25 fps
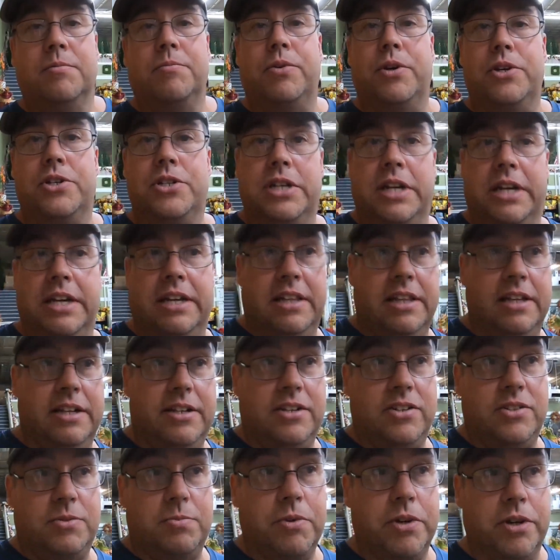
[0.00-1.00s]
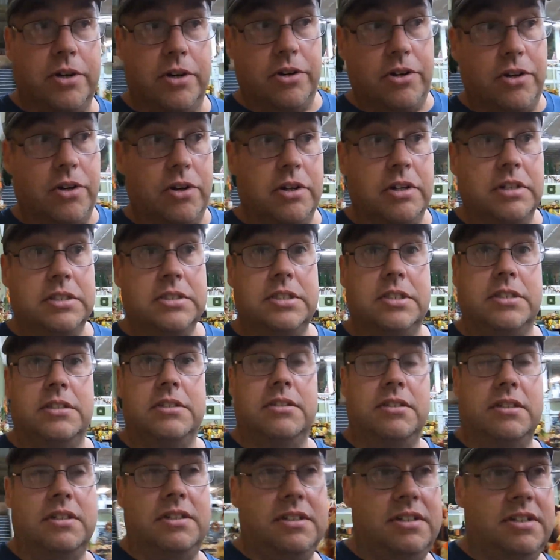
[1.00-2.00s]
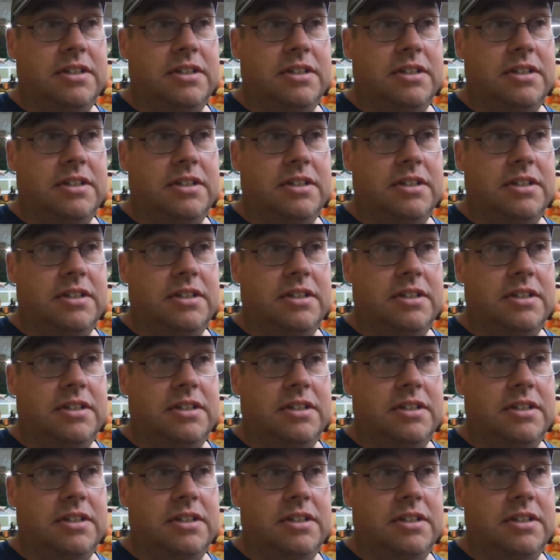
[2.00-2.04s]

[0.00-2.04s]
Appreciate you letting us bring our dogs in.